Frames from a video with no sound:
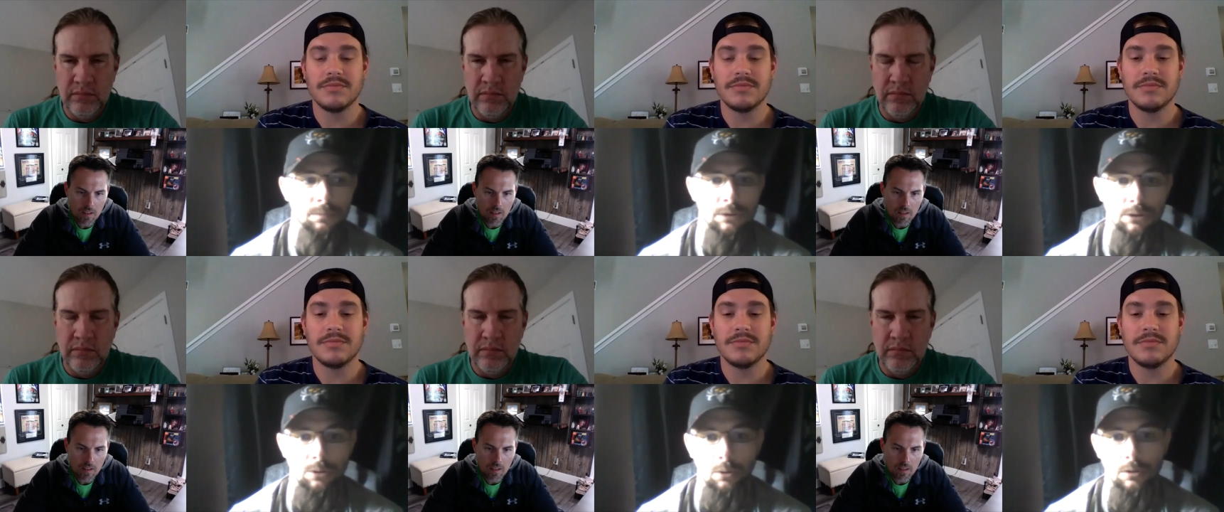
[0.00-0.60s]

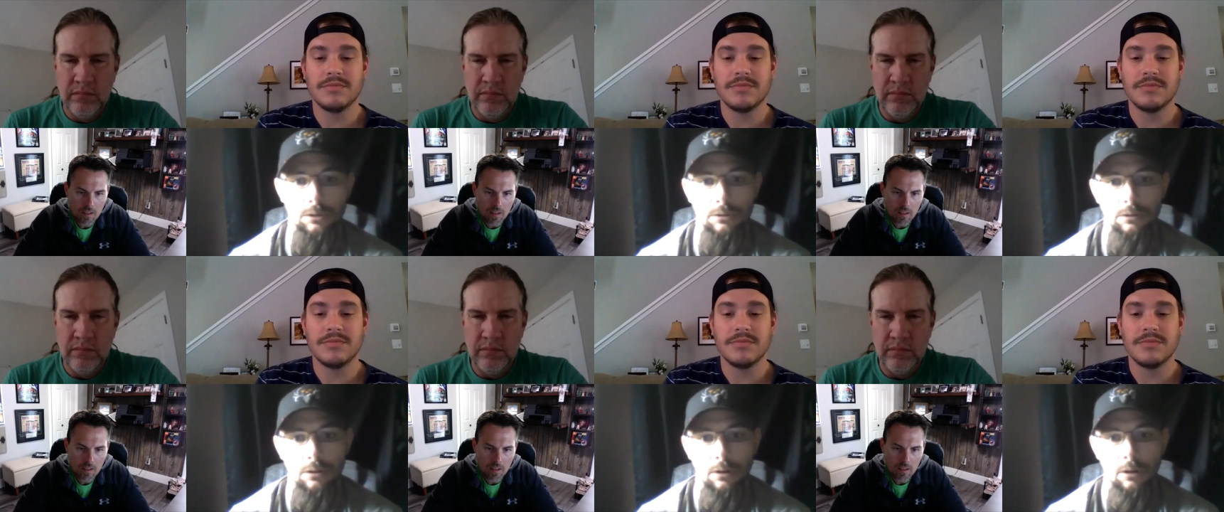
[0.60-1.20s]
Speaker 1: controlling.
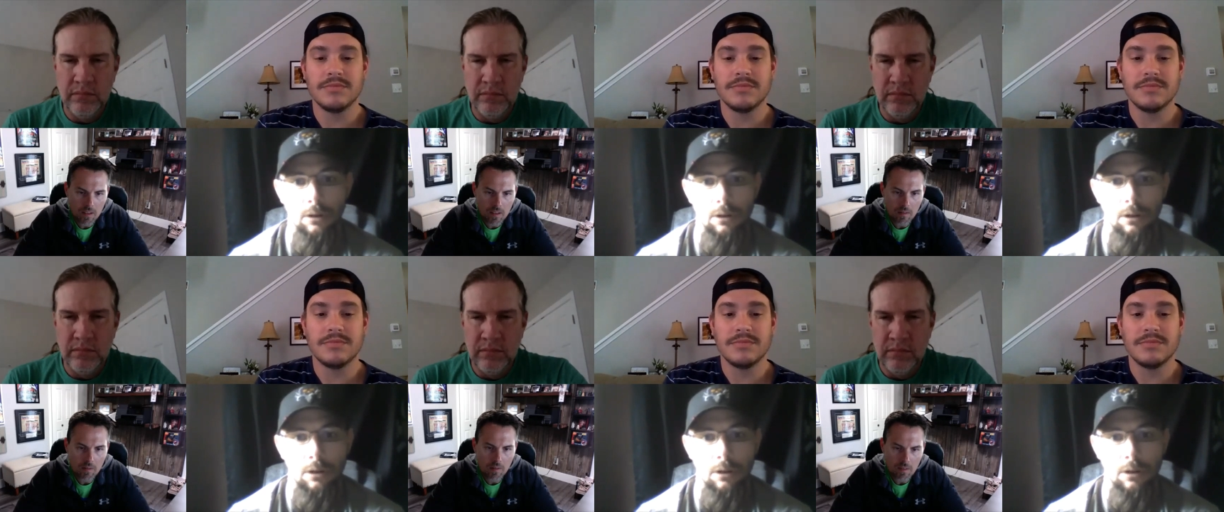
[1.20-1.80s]

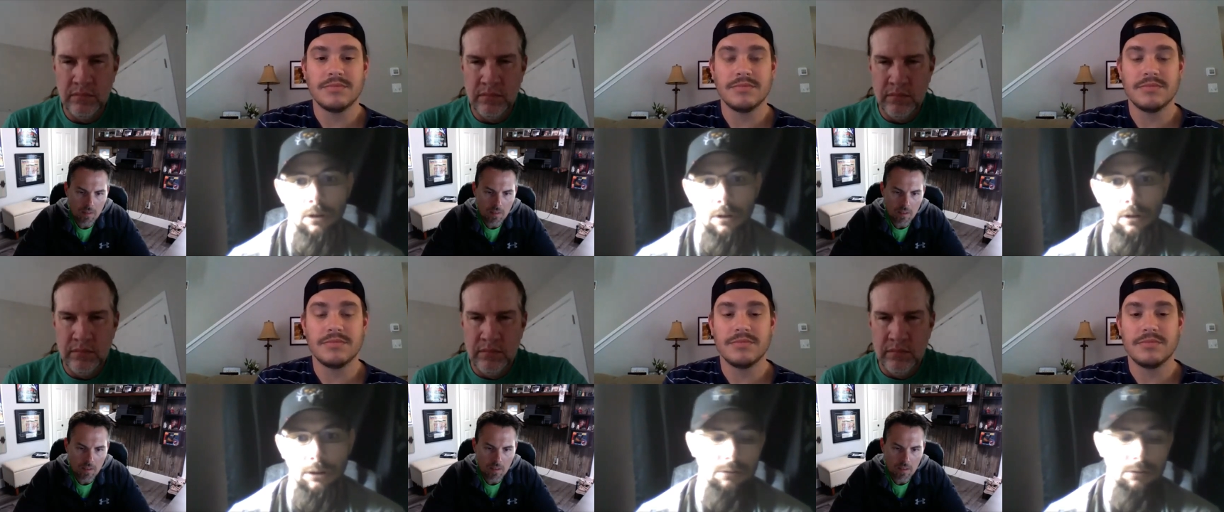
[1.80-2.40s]
I
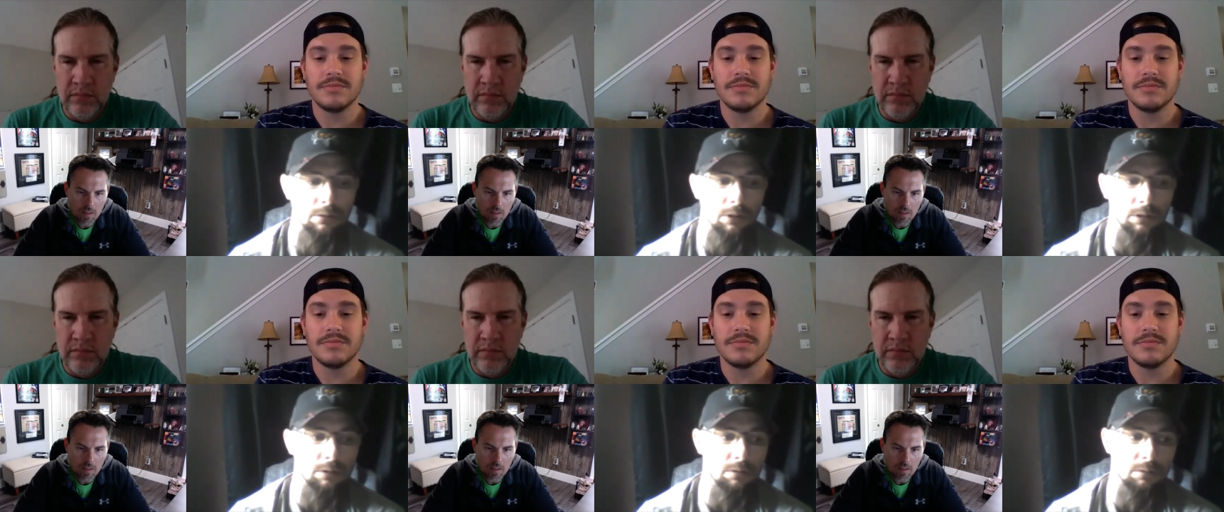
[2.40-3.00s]
mean,
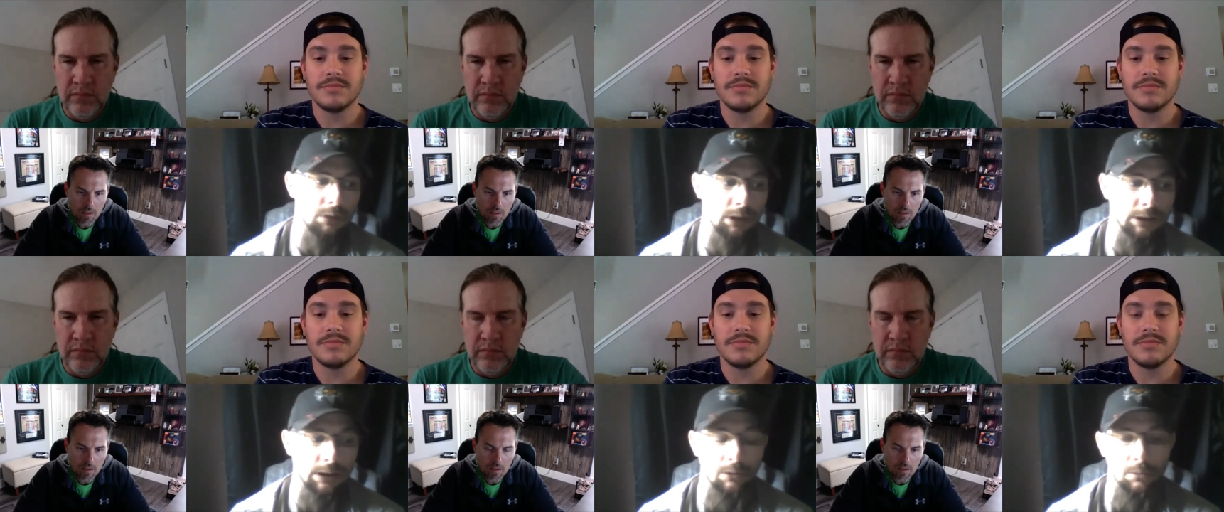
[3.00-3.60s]
he did it
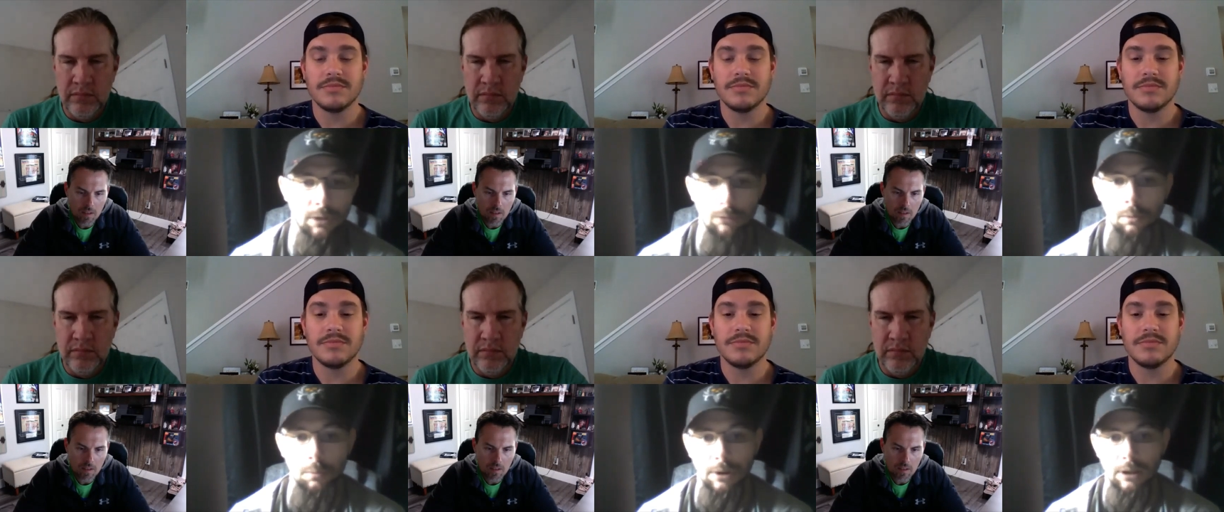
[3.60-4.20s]
with
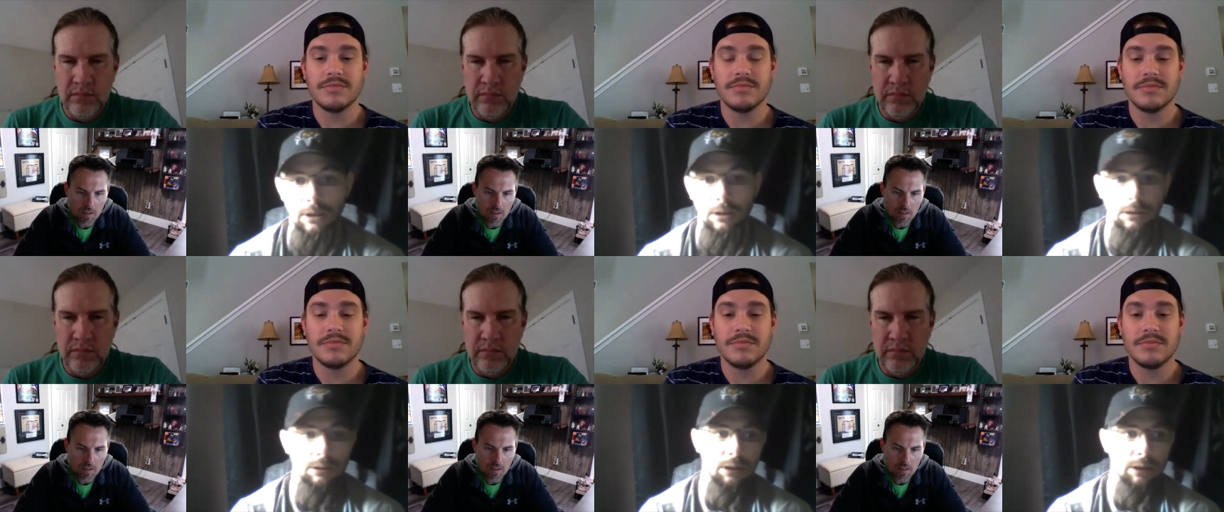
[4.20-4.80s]
everybody. He
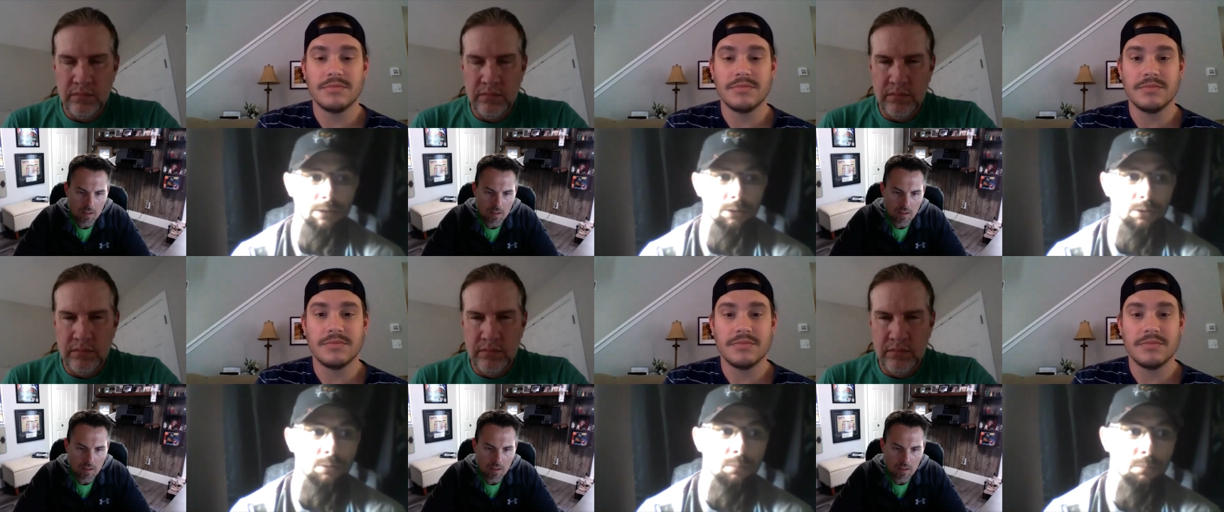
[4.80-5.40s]

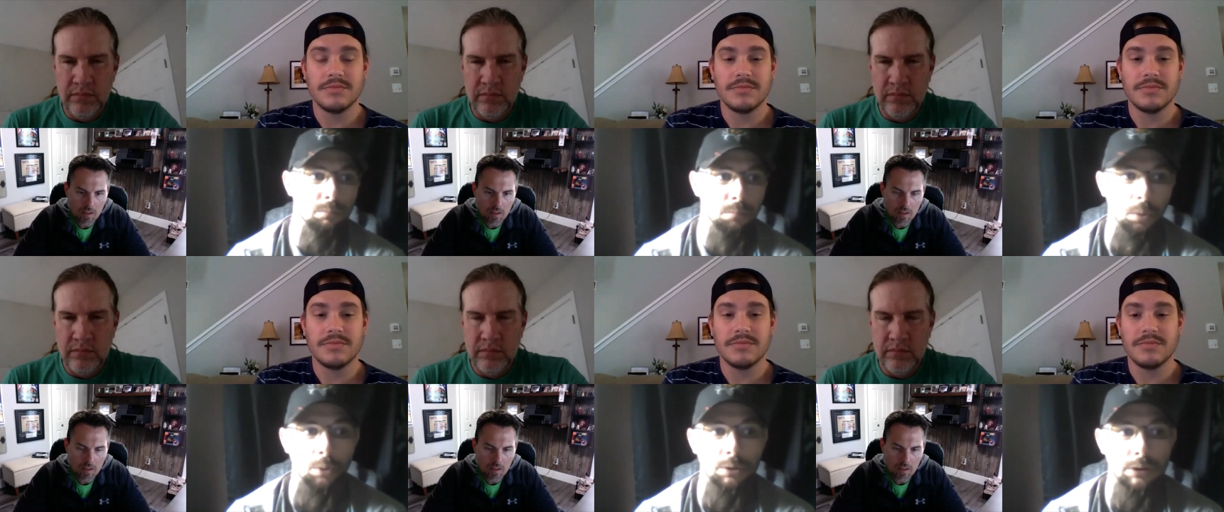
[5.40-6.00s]
either
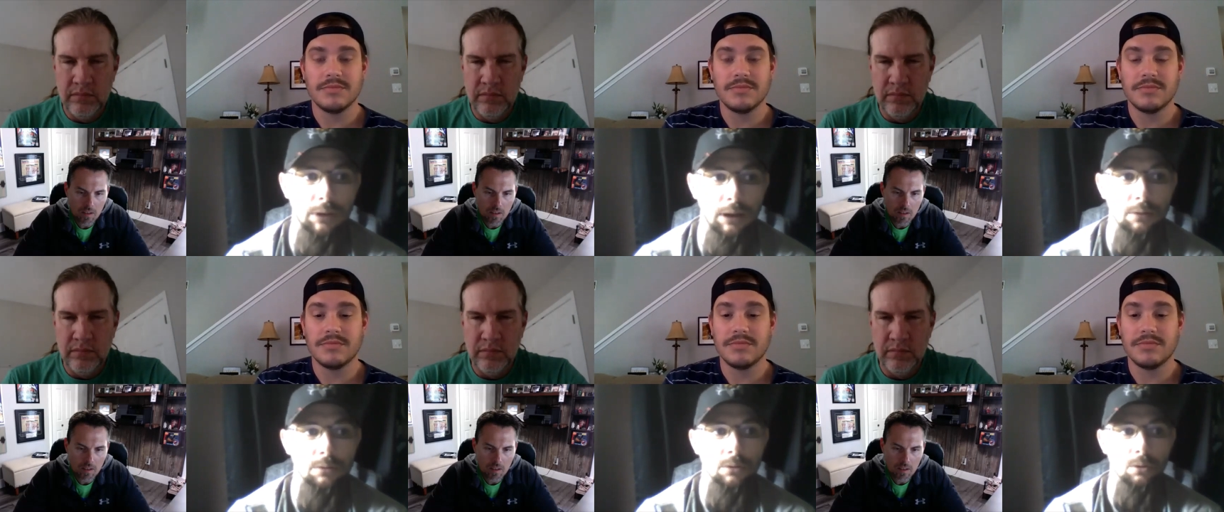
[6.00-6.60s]
broke you
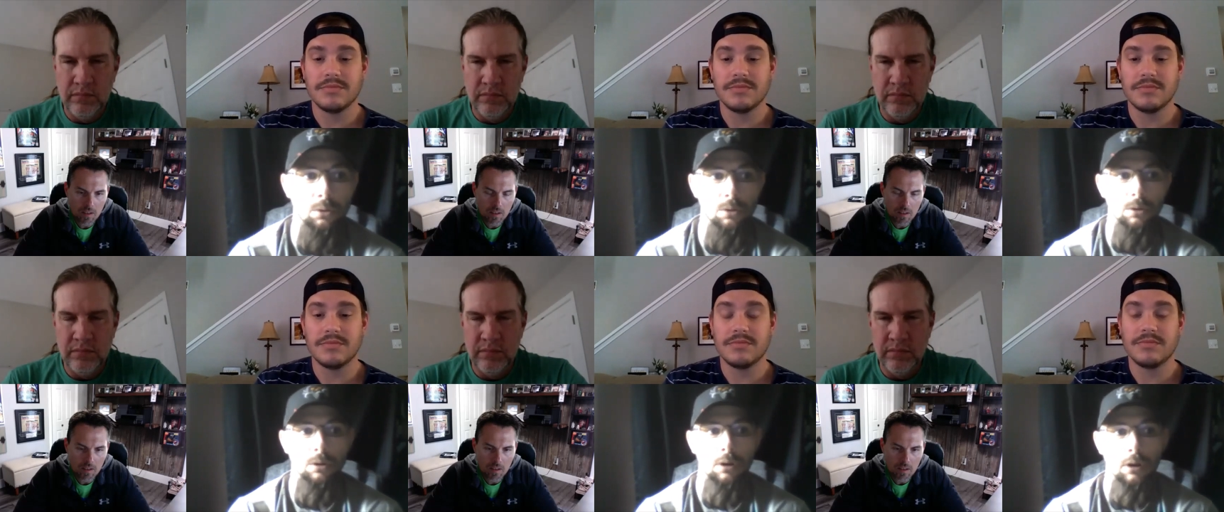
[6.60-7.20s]
down or
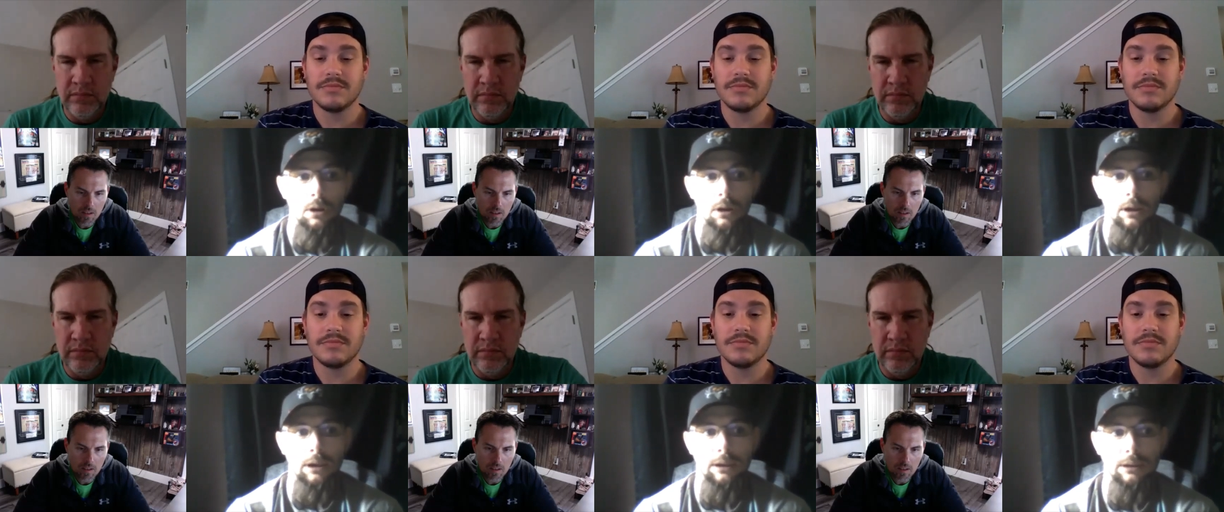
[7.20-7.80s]

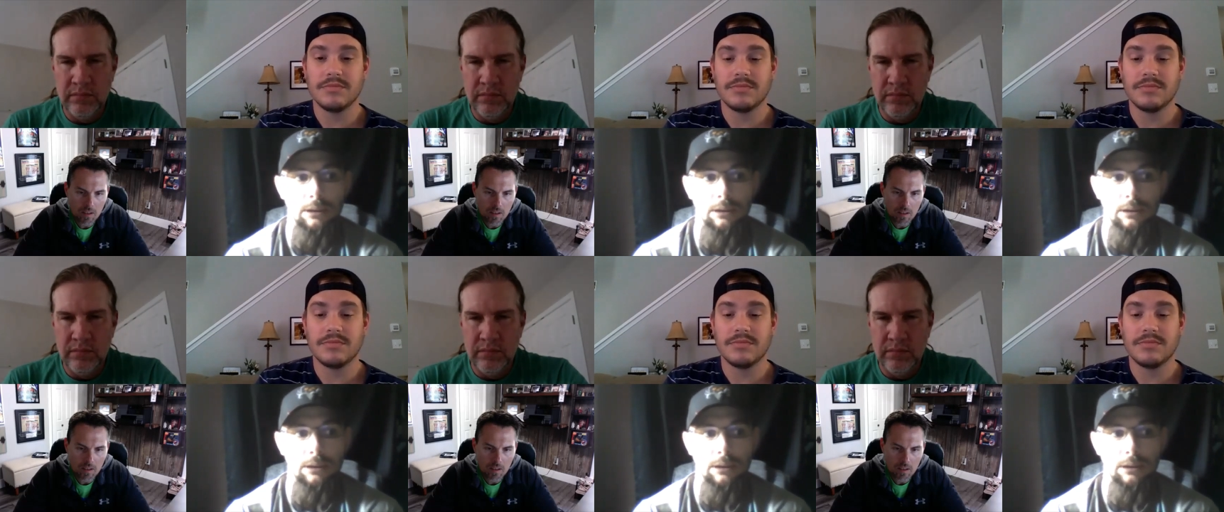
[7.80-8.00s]
he